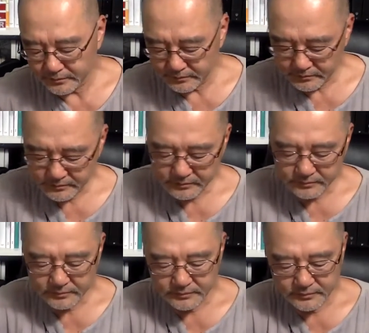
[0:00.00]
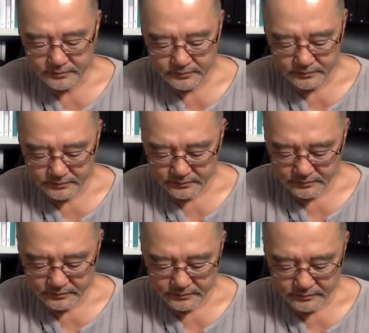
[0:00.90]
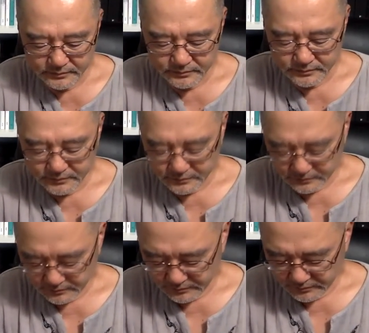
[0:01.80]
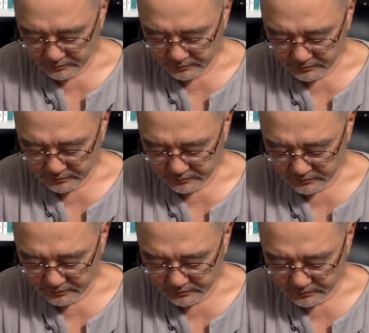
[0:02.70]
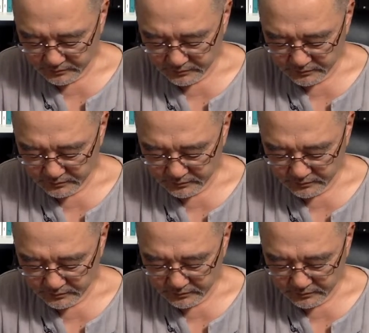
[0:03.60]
[no speech]